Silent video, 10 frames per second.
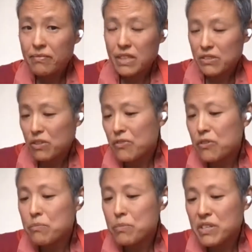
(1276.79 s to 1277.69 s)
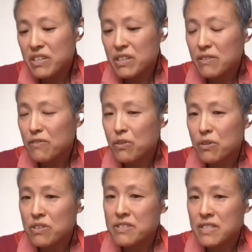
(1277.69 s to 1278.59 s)
So for the Buddha in the
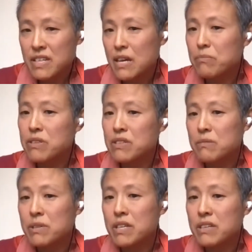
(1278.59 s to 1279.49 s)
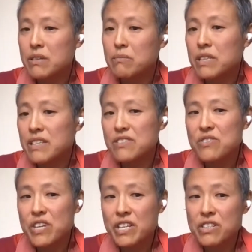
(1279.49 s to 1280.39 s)
forest, it happened to be a complete
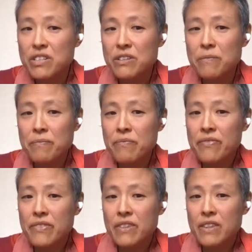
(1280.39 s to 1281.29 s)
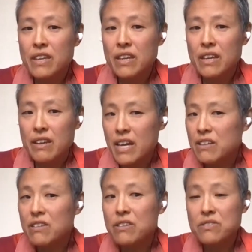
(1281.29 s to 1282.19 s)
stranger. And
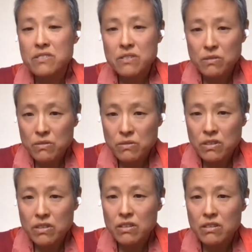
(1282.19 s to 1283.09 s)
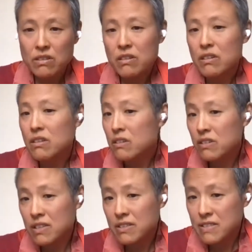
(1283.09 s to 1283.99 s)
also earth
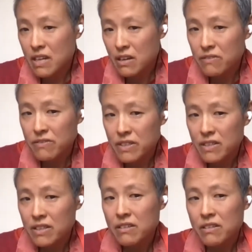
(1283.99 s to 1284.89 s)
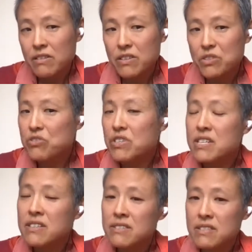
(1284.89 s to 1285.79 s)
itself, the
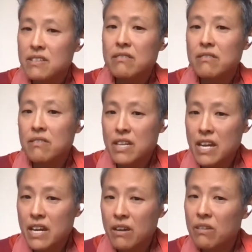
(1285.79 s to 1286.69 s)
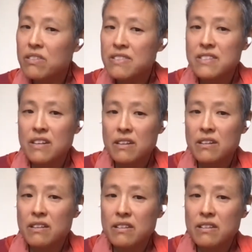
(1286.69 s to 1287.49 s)
trees, the air, the sun.